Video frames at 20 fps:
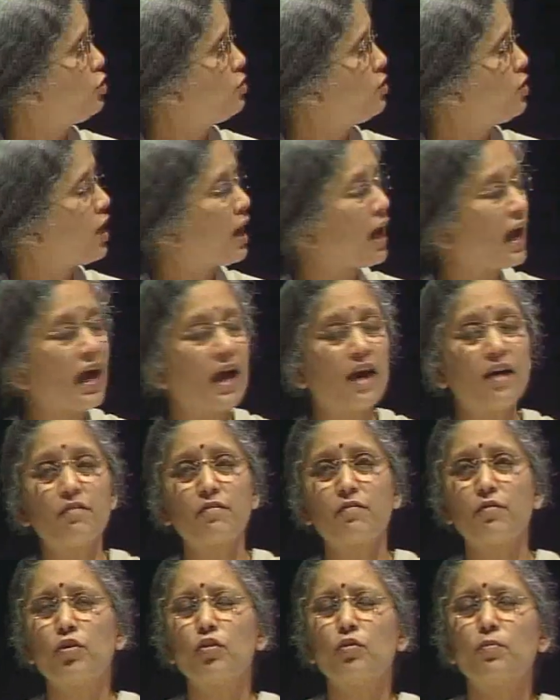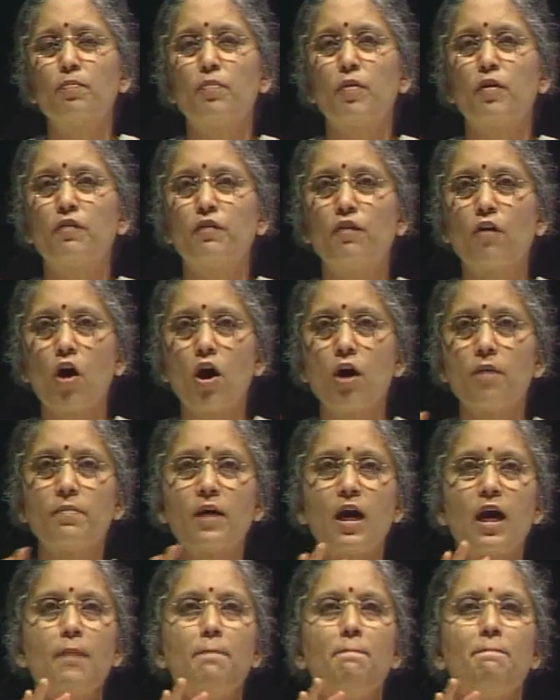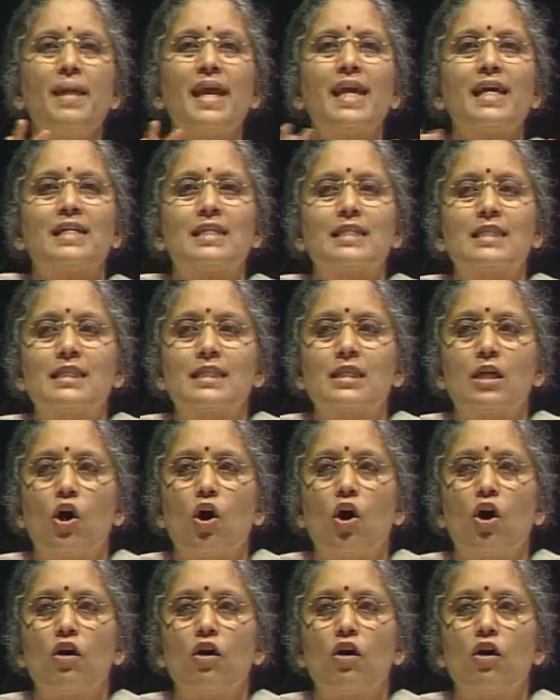you have, you perform a mix